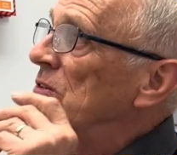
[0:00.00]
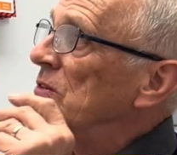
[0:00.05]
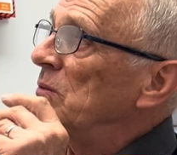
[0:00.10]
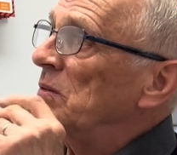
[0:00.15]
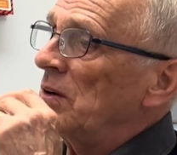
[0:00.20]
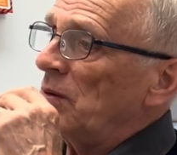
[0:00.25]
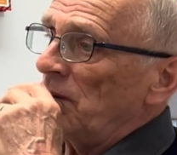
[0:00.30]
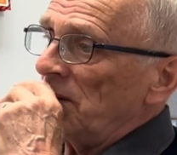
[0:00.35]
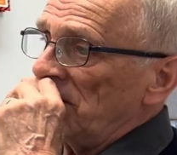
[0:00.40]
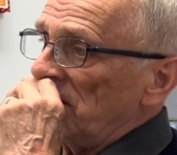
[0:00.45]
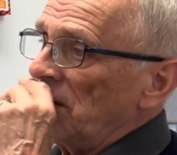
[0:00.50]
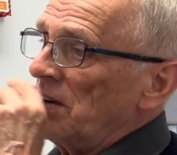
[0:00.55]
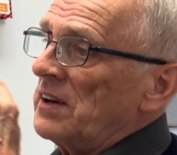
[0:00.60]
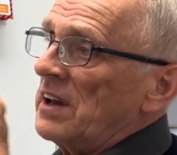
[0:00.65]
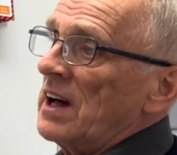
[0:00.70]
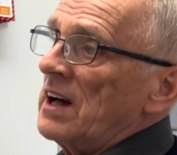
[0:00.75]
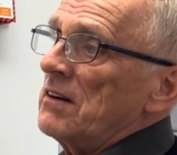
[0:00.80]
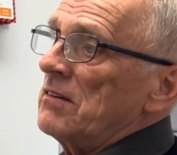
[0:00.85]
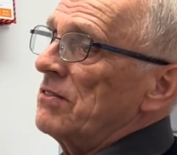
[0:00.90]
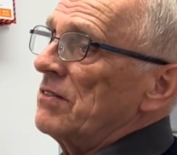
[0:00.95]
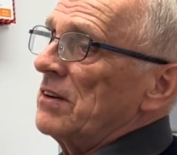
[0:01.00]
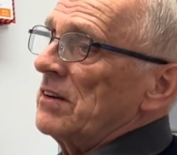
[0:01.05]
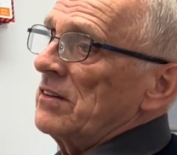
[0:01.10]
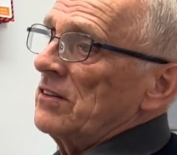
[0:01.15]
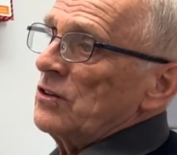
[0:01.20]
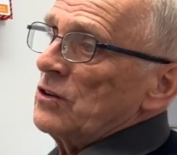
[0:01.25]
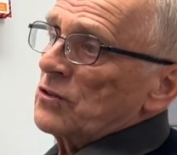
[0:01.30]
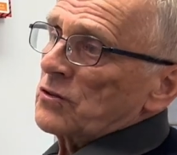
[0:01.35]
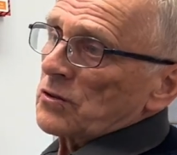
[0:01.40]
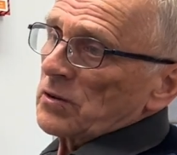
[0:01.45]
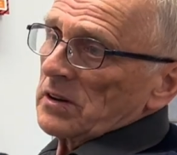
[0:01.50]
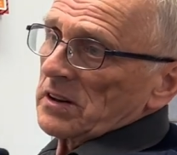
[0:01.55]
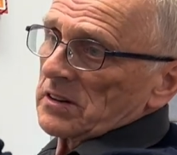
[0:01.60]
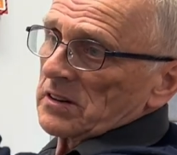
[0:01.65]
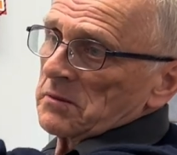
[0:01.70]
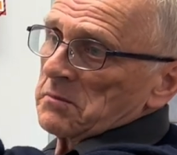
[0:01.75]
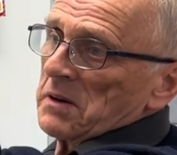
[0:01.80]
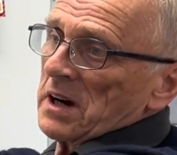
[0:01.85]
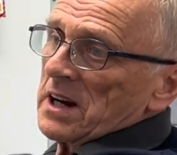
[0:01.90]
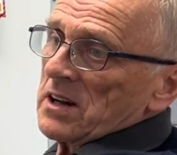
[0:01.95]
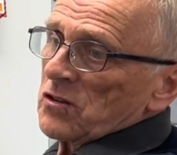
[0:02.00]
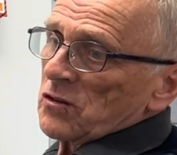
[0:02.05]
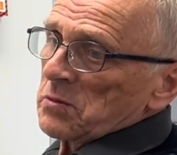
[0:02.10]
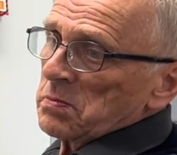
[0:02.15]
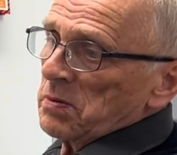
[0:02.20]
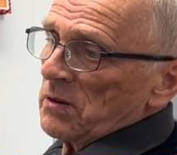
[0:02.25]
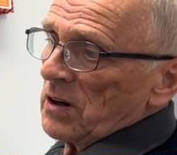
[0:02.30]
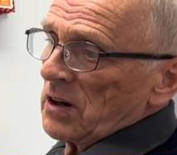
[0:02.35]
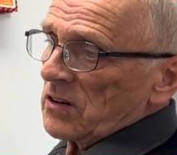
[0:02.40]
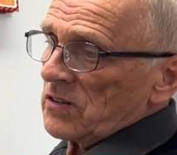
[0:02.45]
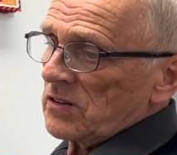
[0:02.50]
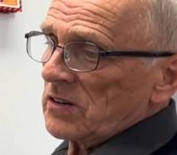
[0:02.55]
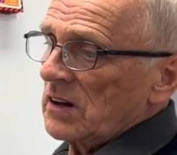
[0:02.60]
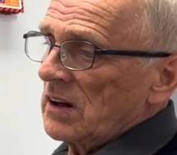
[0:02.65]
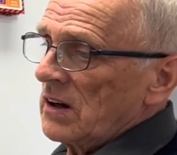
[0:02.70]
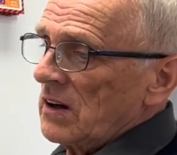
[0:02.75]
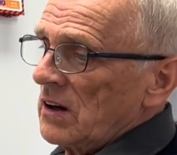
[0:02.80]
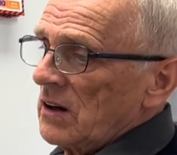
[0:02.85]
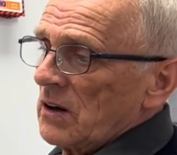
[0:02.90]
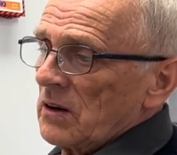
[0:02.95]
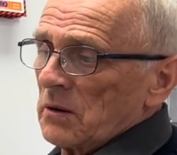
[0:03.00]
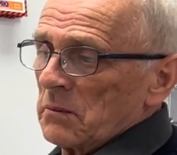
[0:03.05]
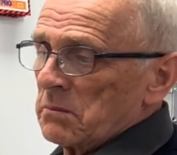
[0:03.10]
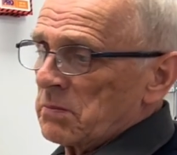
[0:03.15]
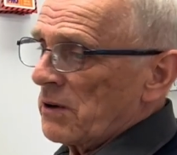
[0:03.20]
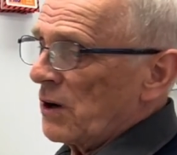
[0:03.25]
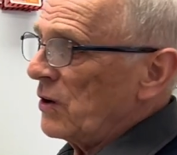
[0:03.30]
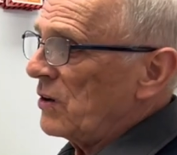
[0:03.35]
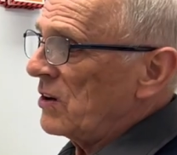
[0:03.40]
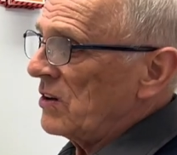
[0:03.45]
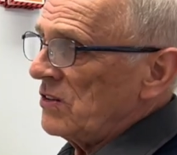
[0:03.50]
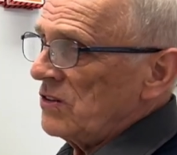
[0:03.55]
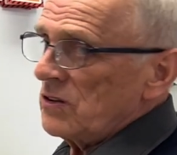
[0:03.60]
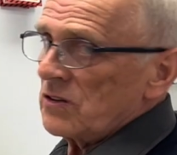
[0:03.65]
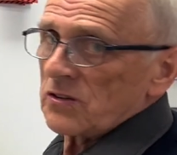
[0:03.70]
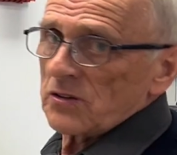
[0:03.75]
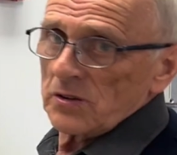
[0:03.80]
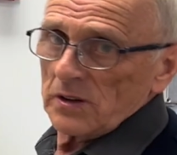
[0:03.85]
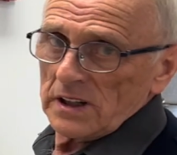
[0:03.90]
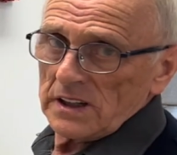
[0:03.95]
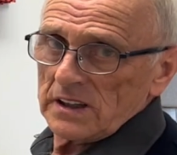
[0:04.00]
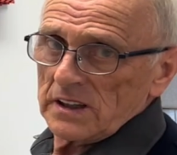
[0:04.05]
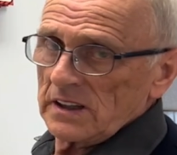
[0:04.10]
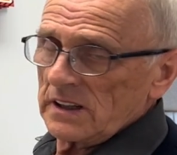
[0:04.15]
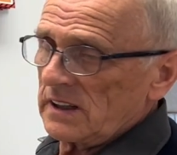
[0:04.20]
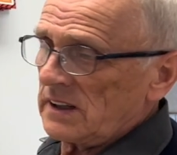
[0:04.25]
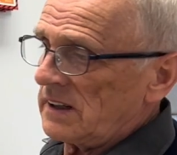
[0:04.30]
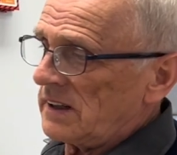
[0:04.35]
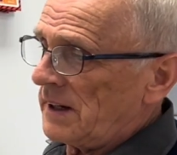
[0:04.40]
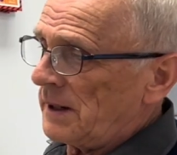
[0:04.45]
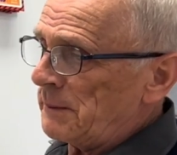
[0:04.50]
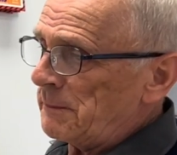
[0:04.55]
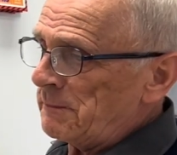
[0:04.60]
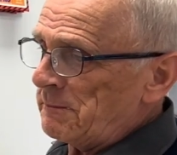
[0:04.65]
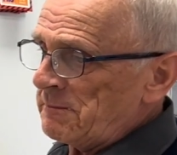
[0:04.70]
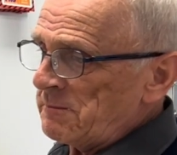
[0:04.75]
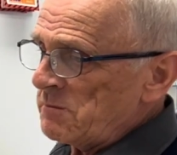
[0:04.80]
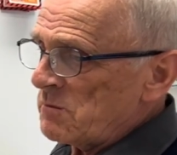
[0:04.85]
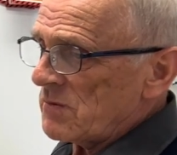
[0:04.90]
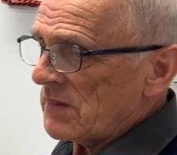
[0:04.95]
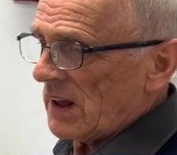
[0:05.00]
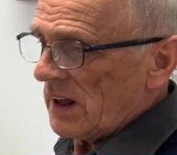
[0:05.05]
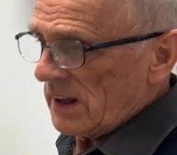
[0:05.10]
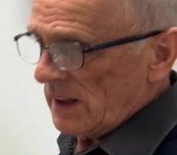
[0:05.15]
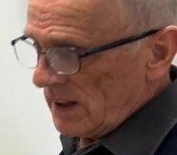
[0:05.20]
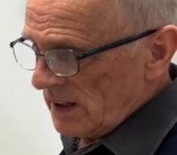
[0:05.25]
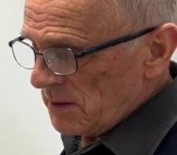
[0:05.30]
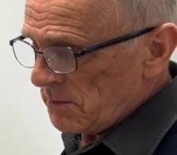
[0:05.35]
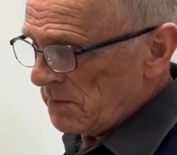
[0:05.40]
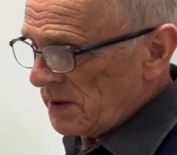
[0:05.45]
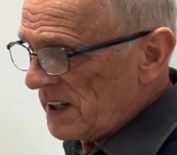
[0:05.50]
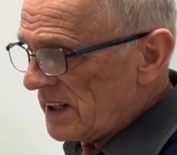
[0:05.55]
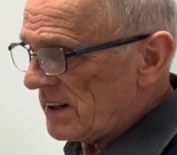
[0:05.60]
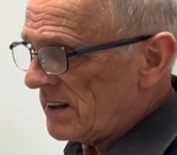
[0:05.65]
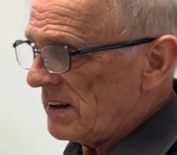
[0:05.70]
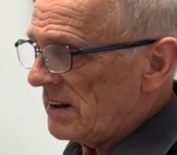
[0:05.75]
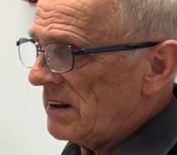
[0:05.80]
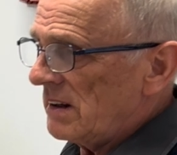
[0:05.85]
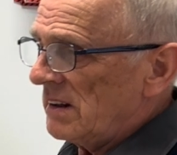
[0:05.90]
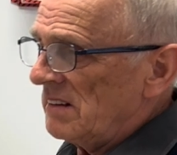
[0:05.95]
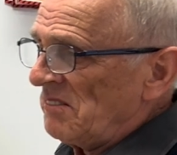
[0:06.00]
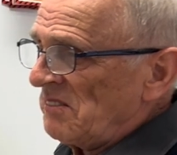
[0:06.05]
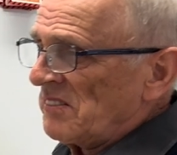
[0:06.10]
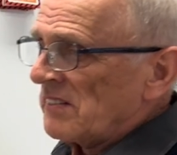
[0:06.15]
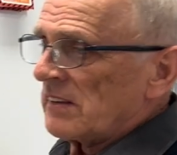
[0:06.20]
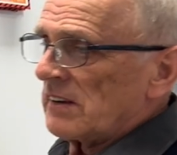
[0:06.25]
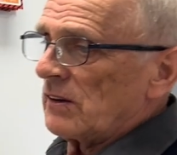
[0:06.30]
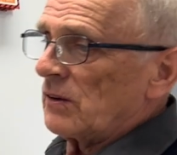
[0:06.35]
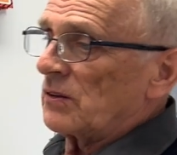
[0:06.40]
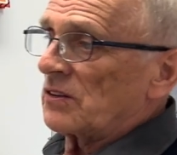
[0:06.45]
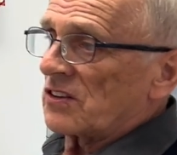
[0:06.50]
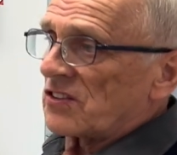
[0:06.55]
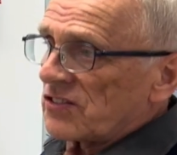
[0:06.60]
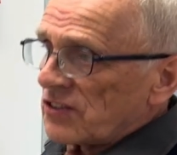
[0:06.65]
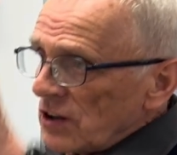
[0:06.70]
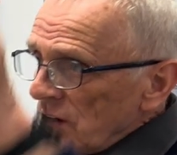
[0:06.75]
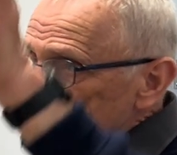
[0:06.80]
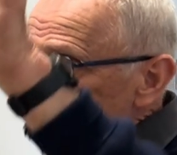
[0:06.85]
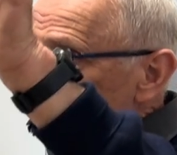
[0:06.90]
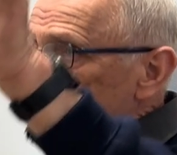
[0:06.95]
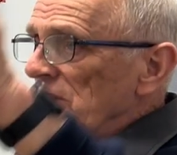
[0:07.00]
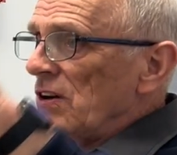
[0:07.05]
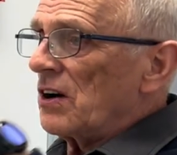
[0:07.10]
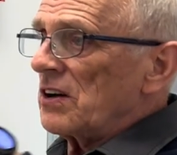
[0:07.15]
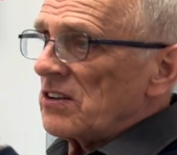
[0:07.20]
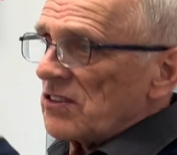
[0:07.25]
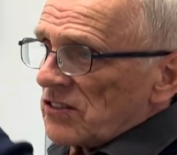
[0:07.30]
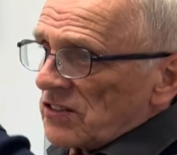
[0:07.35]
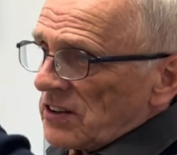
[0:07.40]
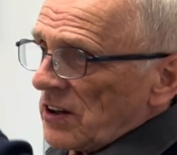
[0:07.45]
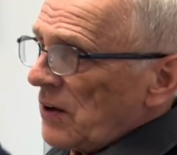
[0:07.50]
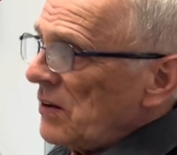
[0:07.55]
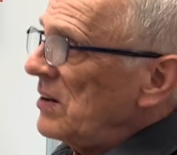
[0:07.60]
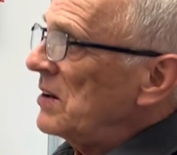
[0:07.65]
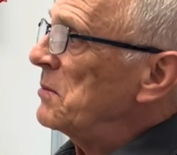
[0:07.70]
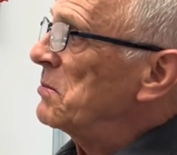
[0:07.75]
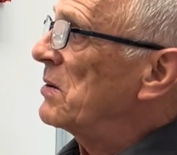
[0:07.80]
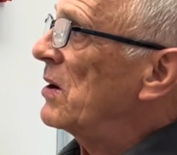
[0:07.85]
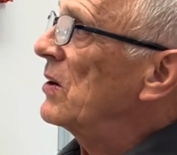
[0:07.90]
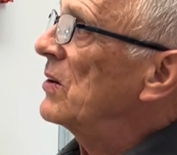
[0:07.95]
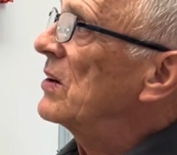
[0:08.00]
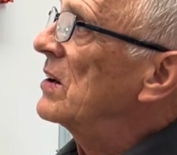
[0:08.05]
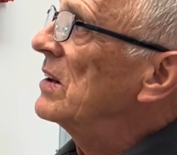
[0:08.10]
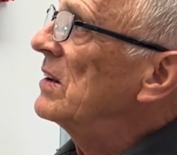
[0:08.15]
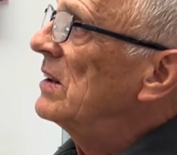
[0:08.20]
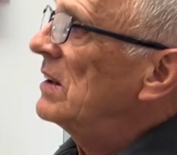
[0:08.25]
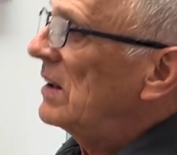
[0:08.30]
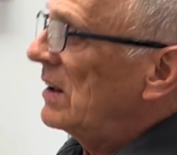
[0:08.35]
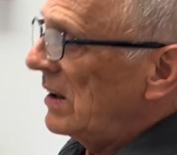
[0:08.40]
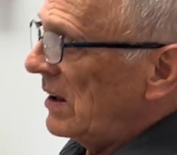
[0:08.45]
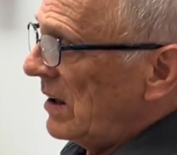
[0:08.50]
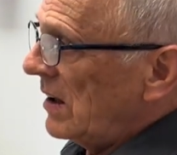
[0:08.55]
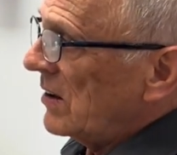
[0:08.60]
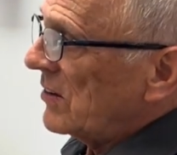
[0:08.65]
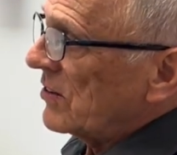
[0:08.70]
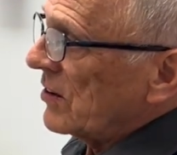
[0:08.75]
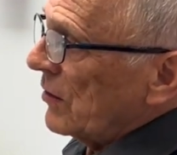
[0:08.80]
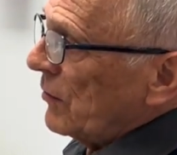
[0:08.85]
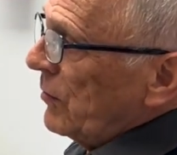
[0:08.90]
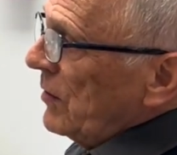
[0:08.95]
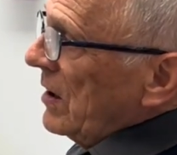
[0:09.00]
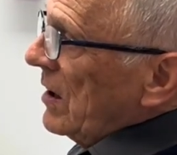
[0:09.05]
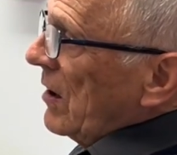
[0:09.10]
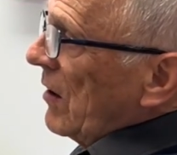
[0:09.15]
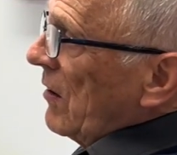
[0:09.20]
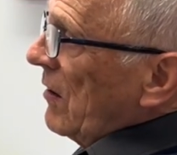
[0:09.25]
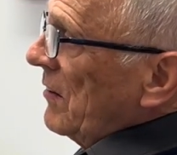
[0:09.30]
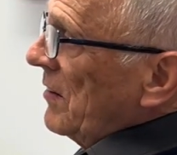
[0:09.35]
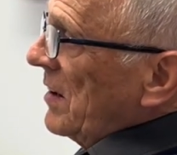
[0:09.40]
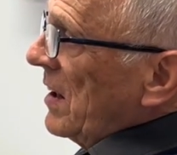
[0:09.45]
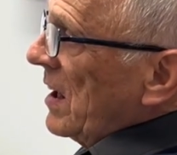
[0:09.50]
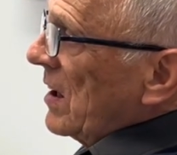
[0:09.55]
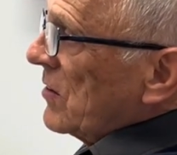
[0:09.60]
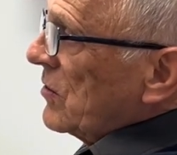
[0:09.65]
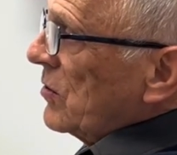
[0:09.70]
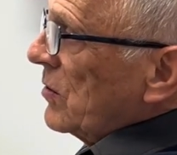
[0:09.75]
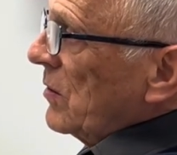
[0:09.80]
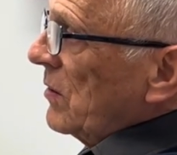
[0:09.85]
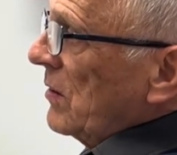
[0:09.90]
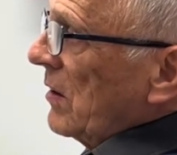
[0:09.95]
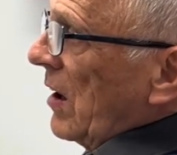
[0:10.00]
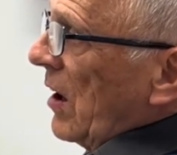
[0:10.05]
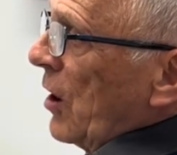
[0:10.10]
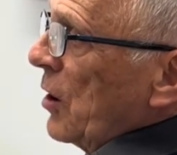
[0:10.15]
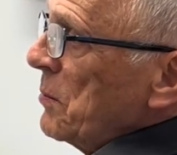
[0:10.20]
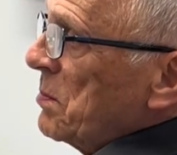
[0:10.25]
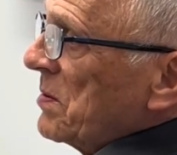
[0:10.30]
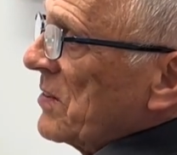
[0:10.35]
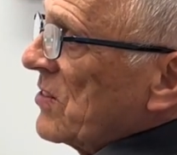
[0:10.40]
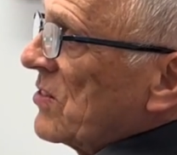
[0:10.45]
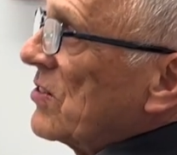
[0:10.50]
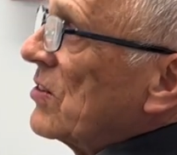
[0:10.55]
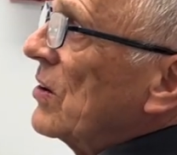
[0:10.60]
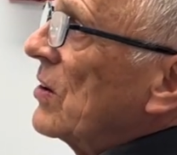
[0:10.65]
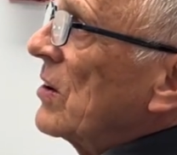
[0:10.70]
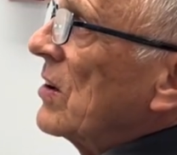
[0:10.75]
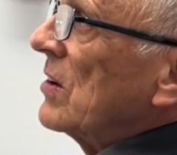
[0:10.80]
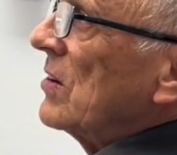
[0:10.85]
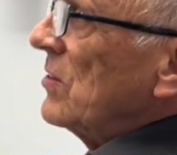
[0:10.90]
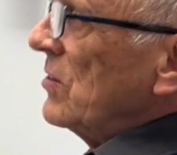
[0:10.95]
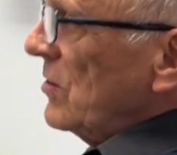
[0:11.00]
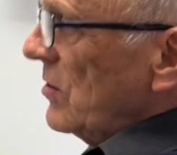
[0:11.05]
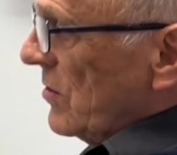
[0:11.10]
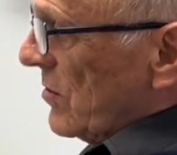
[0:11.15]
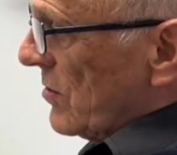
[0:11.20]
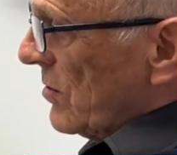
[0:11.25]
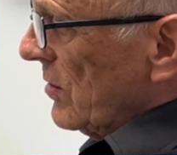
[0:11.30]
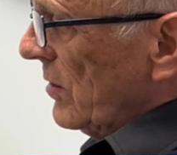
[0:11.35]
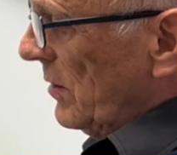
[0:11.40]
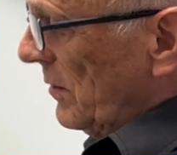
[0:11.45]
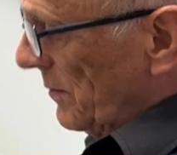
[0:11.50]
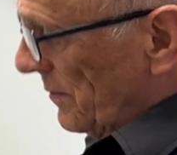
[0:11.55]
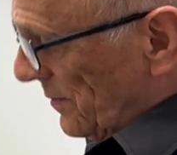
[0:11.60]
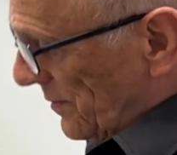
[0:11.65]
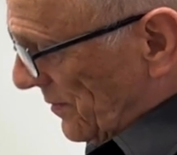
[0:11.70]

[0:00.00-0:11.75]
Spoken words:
where we don't have a neutral at the mains box, broken neutral at the in the pit, or the service line is totally broken. So if we go now to open circuit neutral,